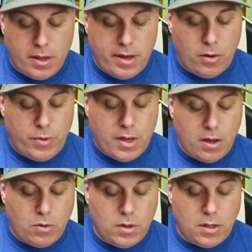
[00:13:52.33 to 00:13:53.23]
Here we
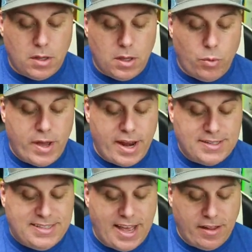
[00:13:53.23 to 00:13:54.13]
go. We got a
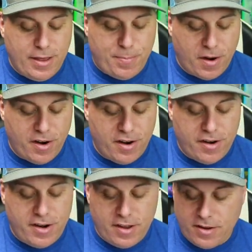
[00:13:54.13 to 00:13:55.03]

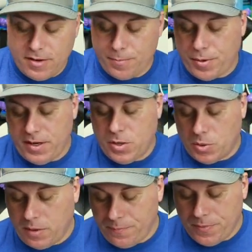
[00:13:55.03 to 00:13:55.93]
Delibird. Pretty
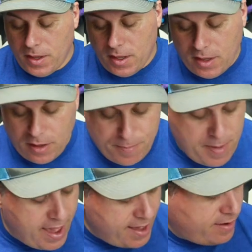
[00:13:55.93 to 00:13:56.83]
cool.
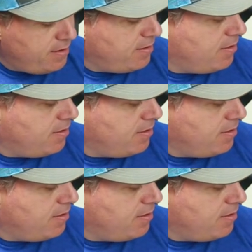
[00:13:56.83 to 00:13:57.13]
Man.